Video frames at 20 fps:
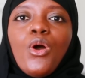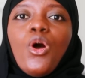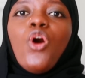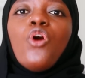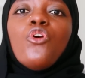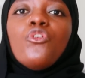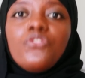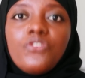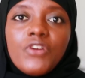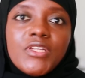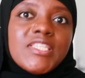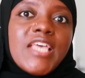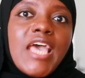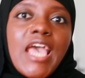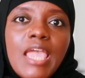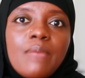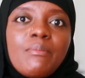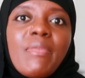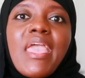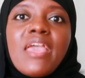
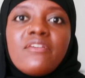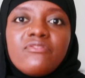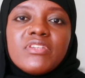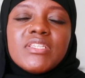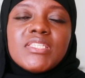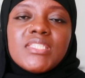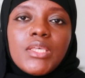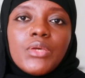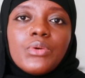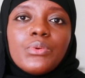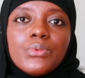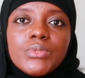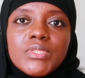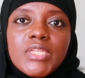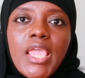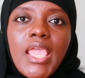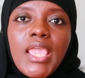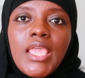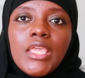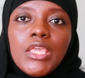overtime every single
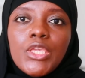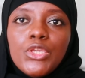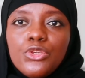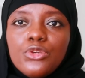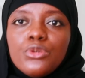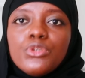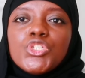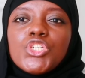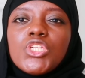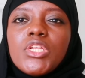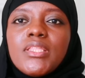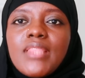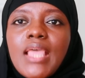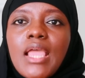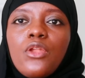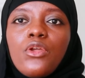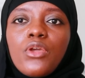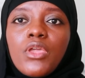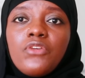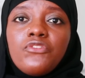day. Usually
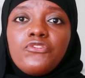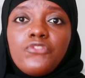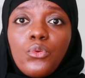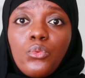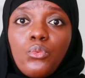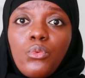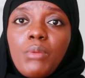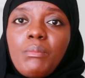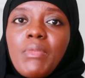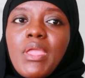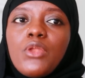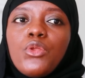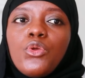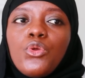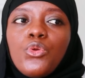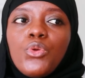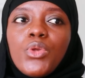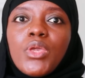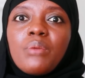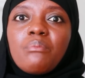they're looking for women
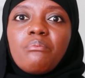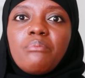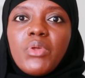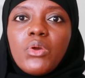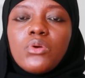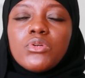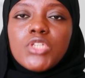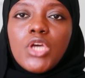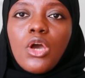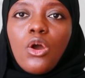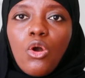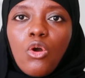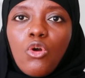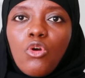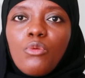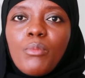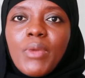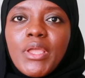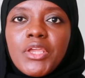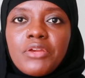who can build a
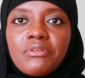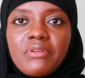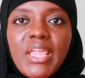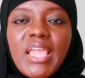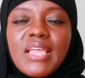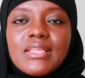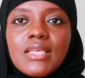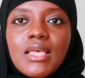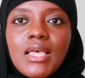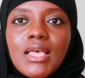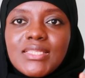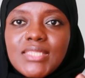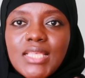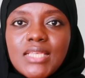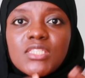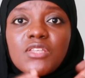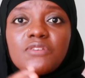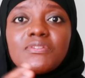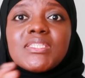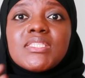home and create a
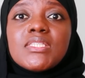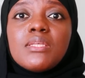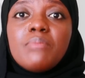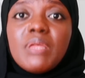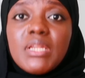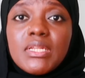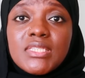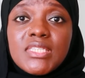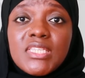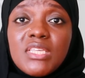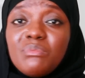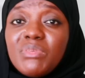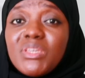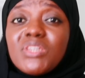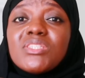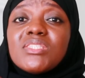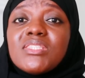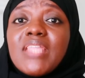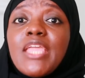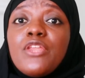sense of stability,
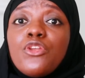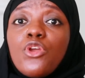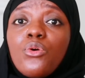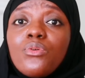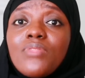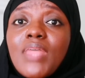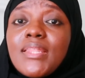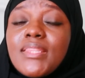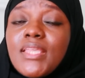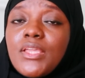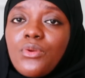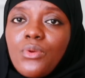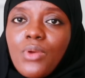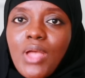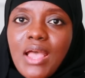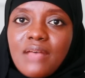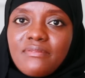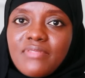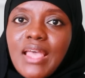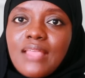because they know that they
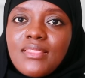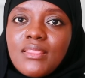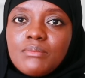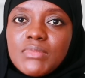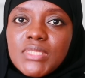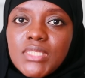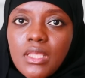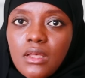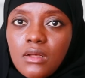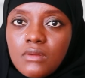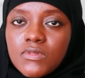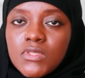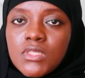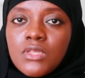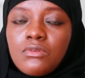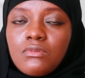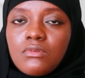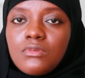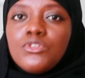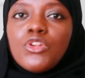don't have that themselves.
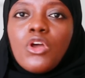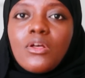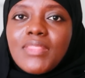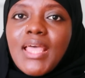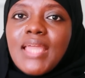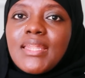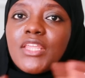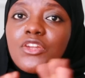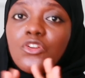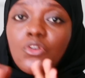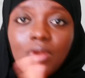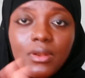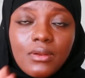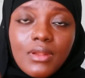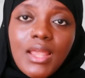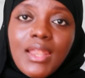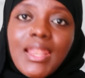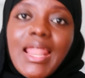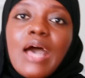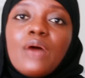Not that they don't
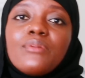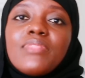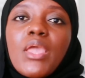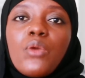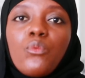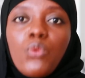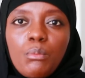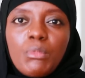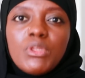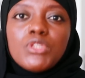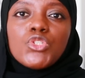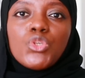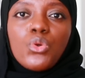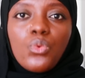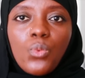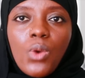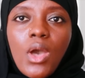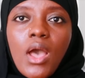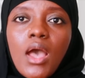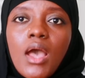allow their women to
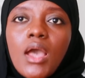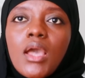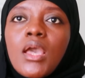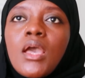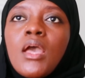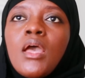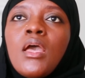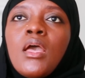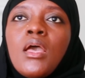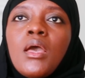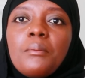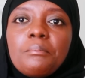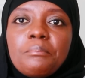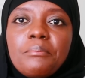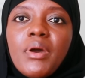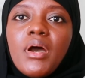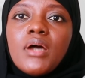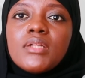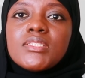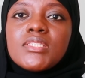work,
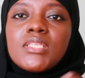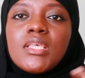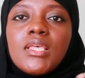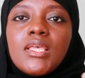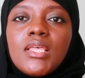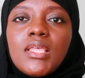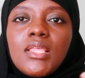but